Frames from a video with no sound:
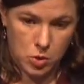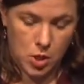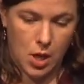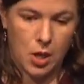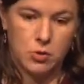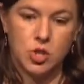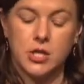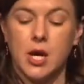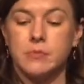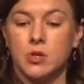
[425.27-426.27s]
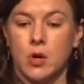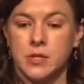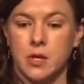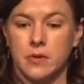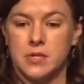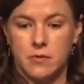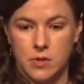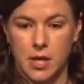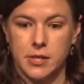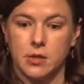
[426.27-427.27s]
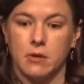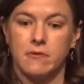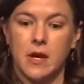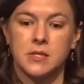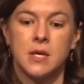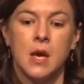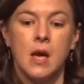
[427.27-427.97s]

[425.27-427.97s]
genotypes across all these different dietary effects.